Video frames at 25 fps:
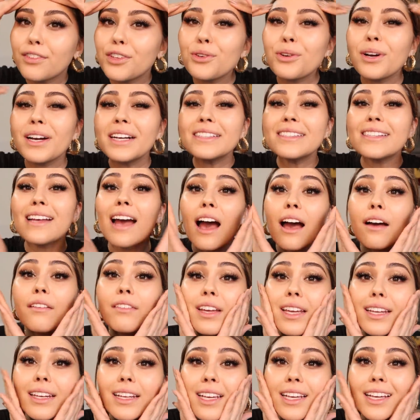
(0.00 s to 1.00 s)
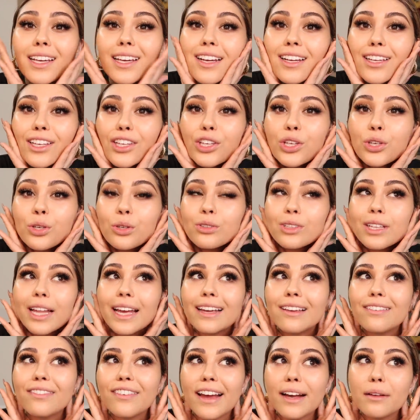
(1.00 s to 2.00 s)
If you guys have any cute
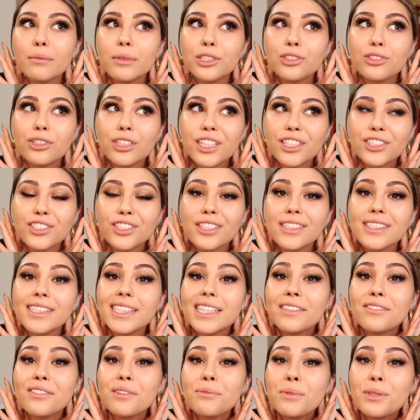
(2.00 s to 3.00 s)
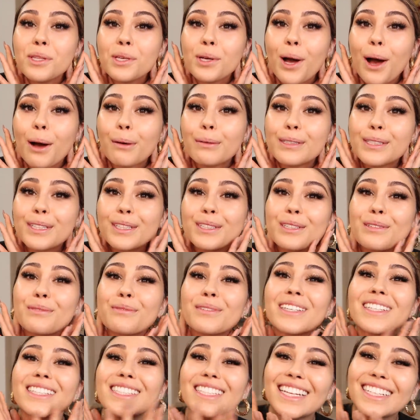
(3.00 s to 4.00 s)
like family traditions, leave them in the comment section
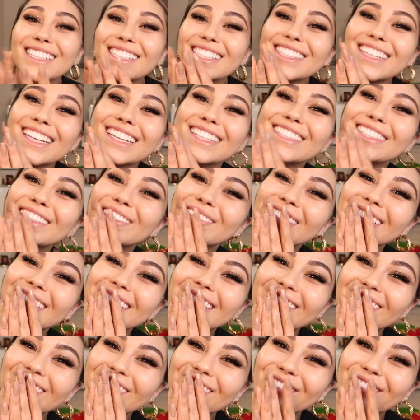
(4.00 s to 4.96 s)
because I just like to read them.